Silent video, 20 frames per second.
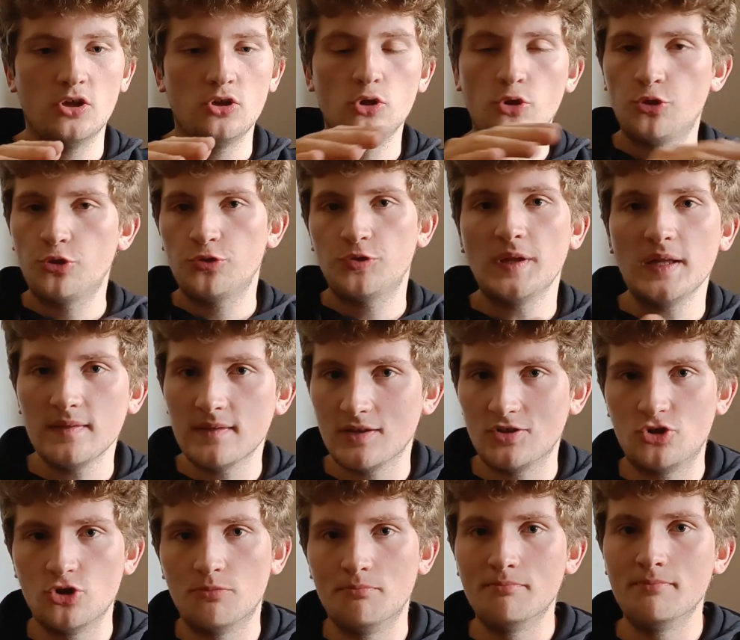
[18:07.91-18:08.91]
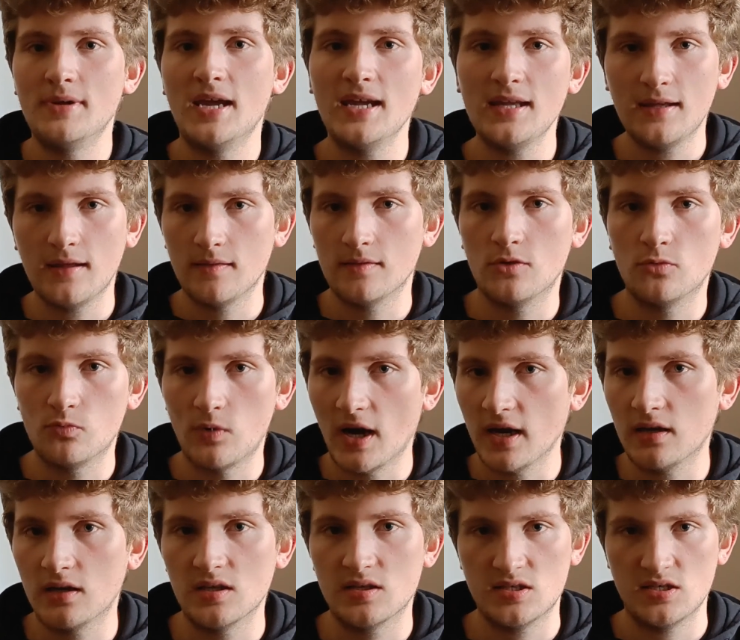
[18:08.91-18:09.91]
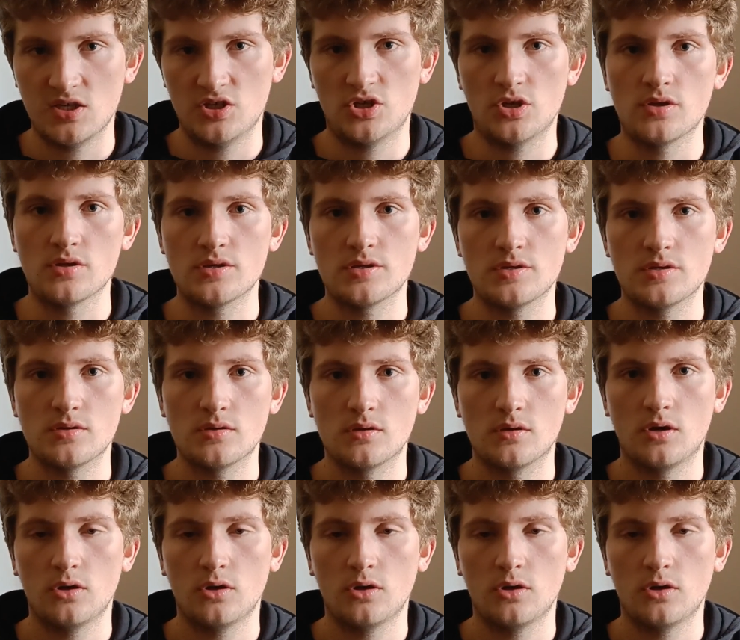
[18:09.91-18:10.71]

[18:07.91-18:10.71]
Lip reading: You think that you're making the right decisions.